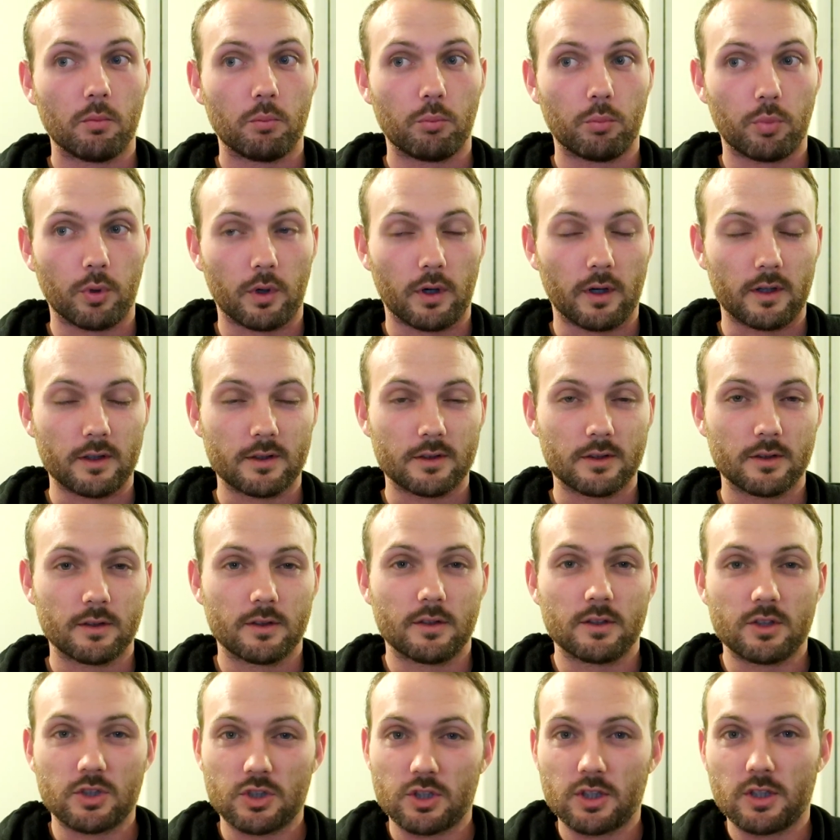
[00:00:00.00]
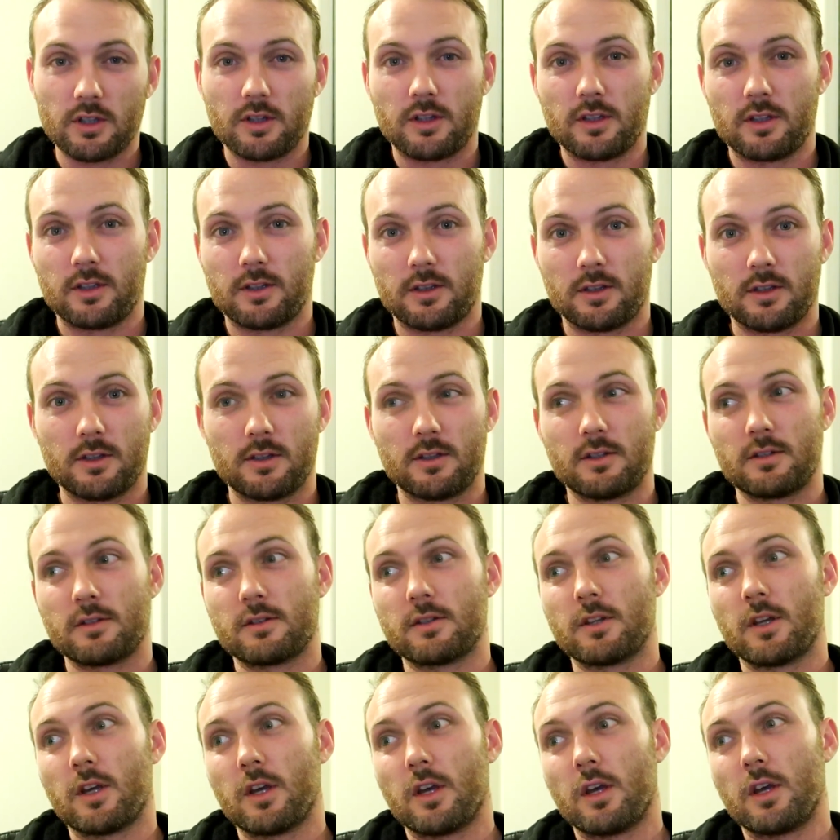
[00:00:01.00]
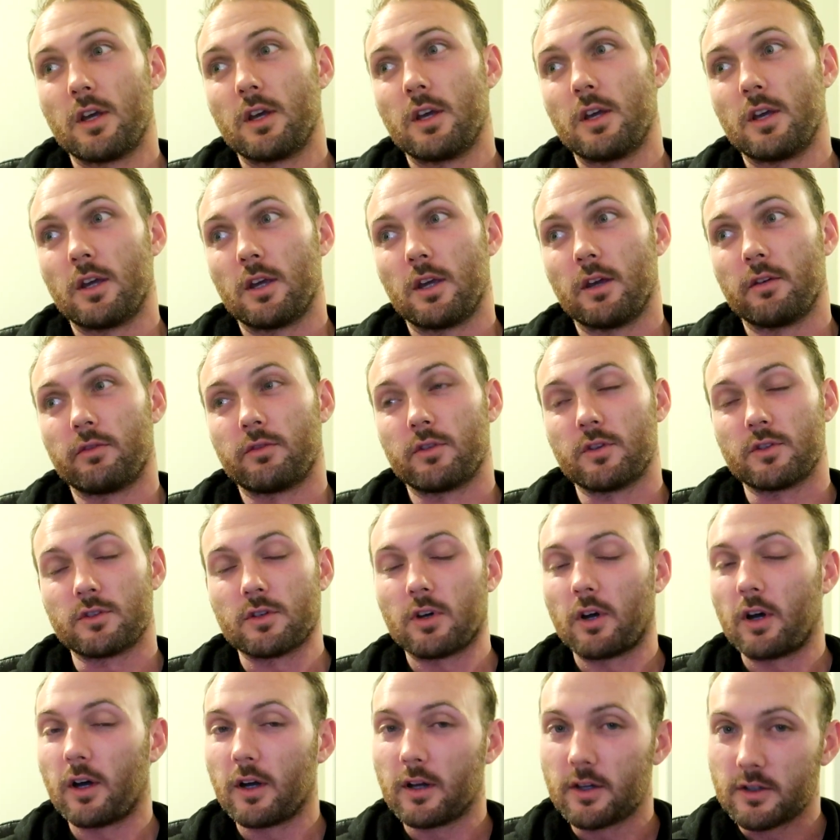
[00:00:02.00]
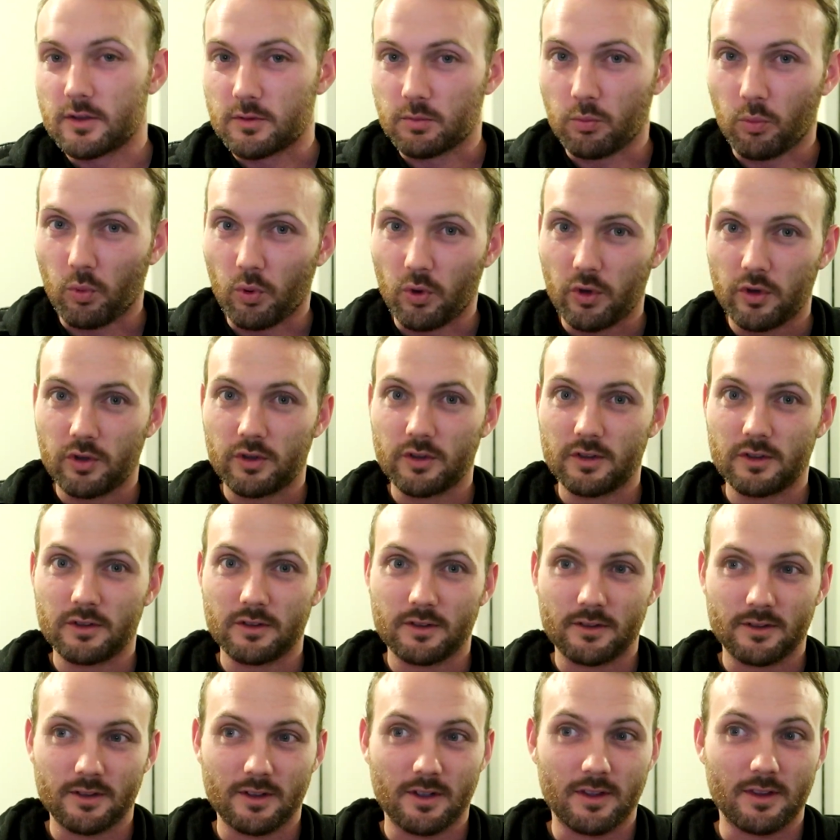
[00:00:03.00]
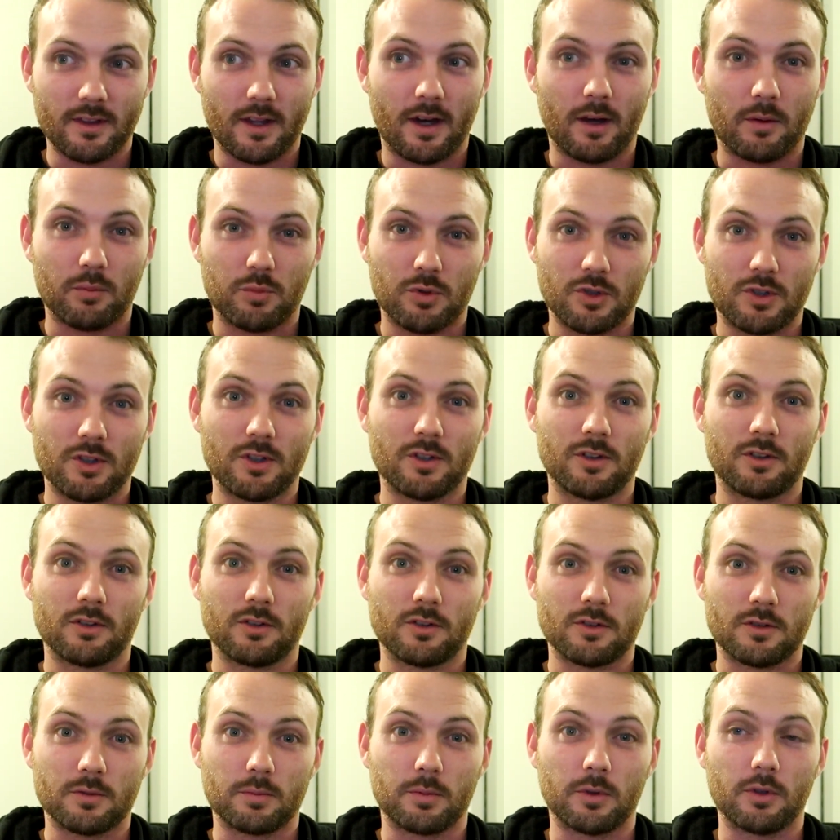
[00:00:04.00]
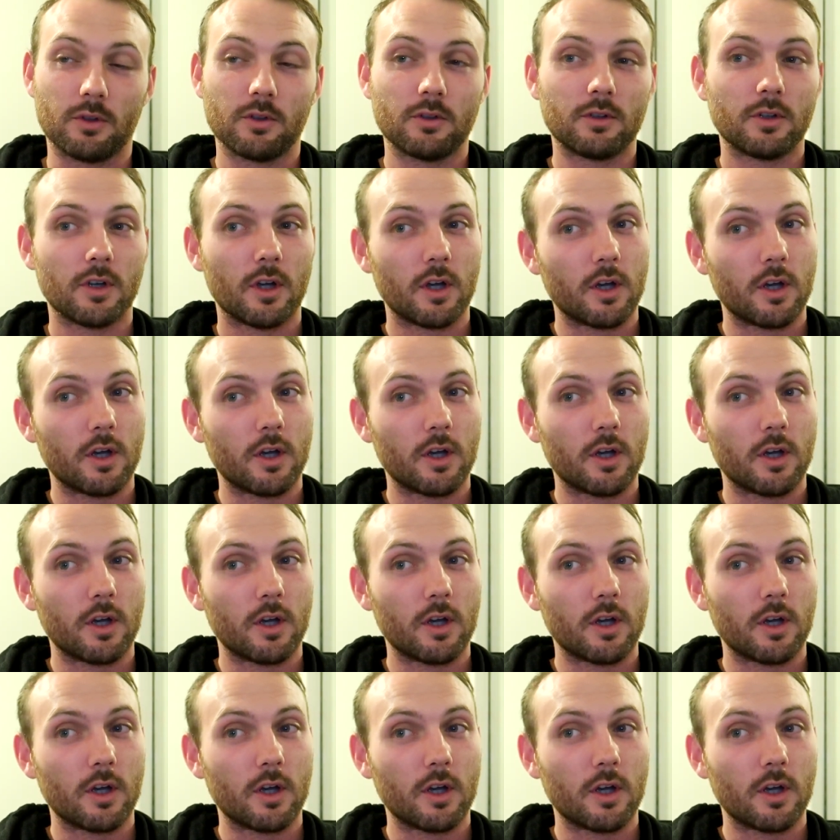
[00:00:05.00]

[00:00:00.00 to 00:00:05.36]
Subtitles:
But the shit thing is, if the tires weren't in that particular spot,